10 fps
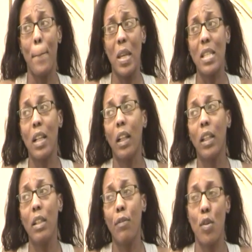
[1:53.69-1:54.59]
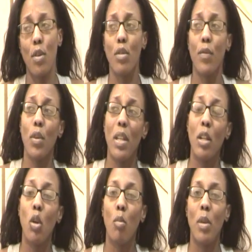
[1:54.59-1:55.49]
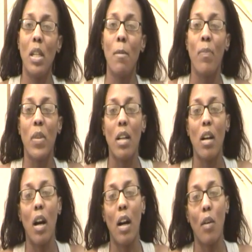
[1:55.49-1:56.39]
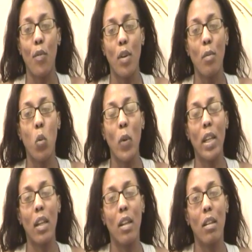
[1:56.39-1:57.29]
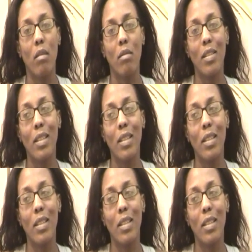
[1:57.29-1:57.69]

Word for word: Basically, for those of you that know me, uh, from week